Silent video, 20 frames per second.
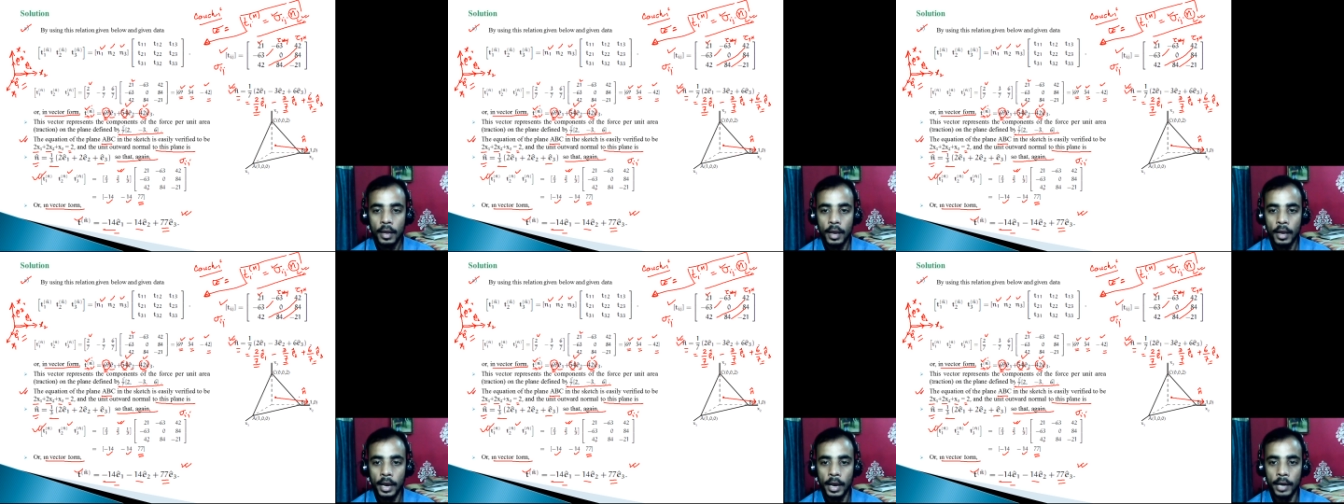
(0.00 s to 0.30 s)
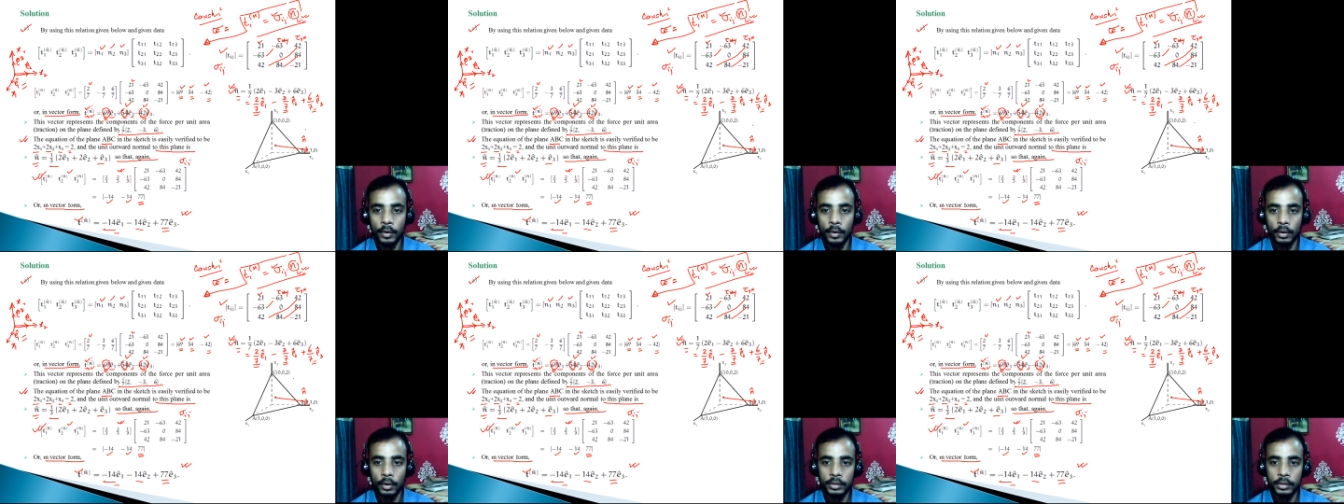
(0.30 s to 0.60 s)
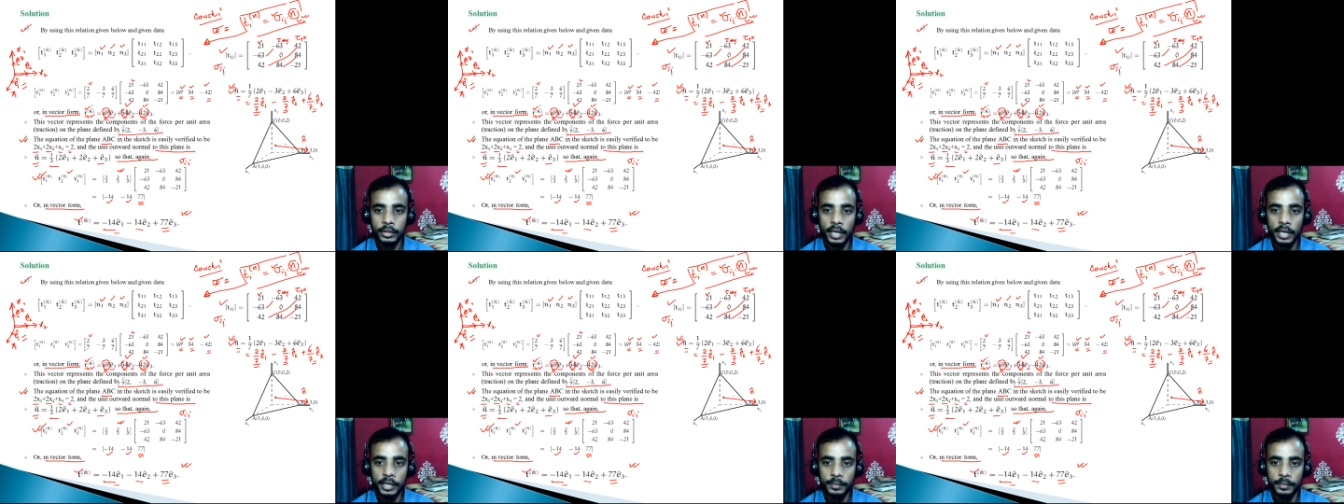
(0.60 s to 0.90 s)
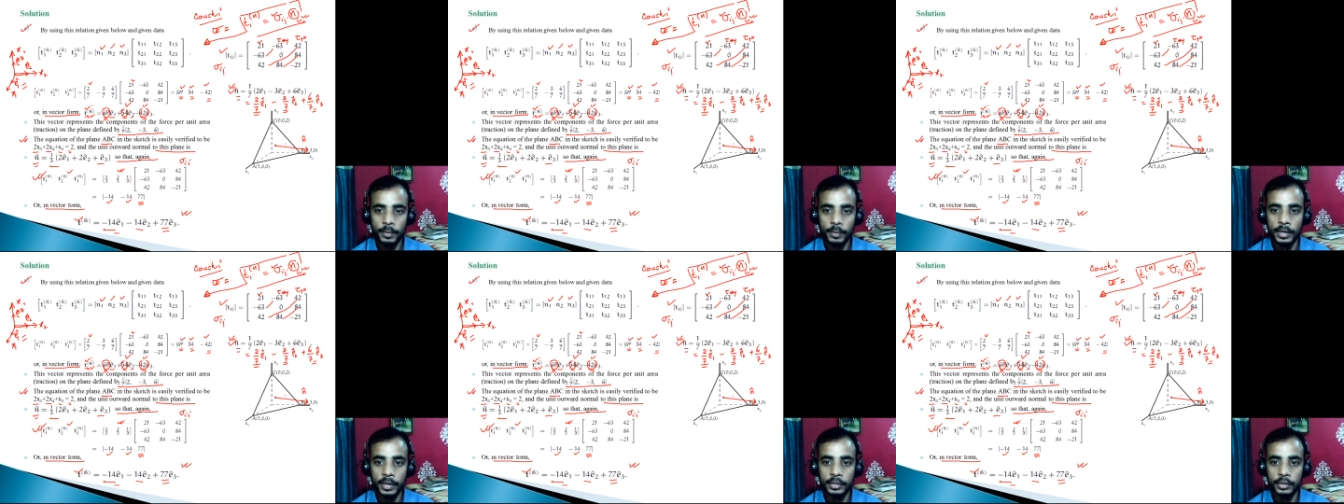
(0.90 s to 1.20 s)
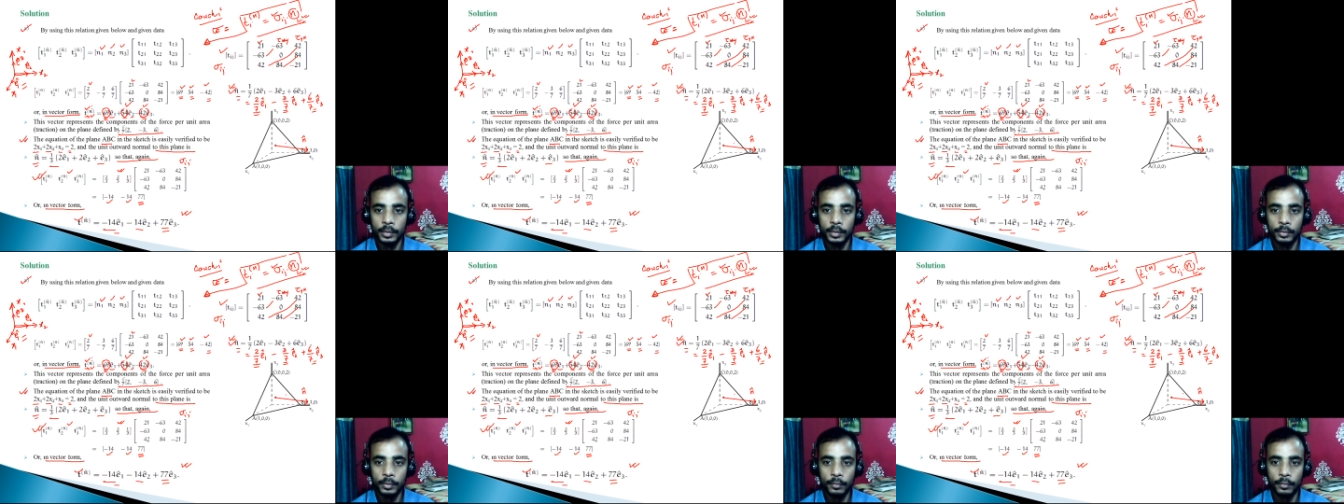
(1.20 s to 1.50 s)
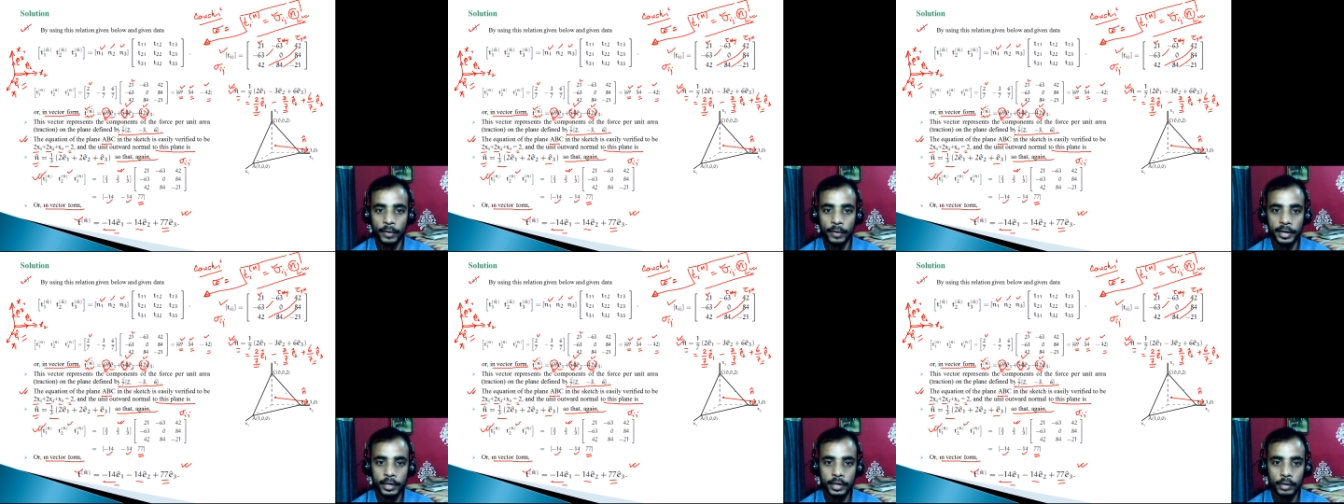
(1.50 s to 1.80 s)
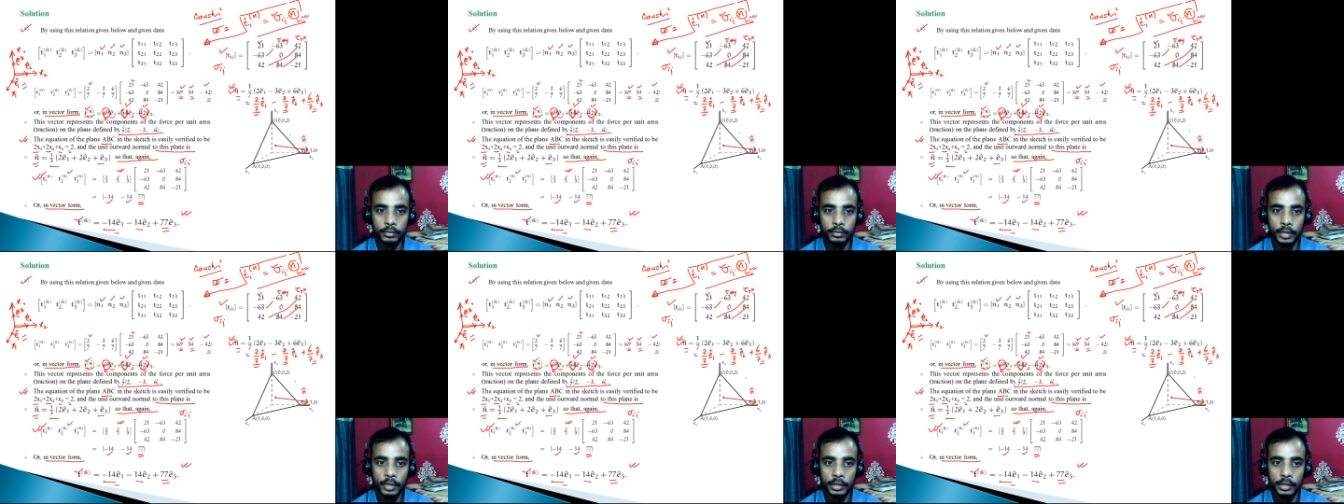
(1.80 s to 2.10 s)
and on that plane you have to find out the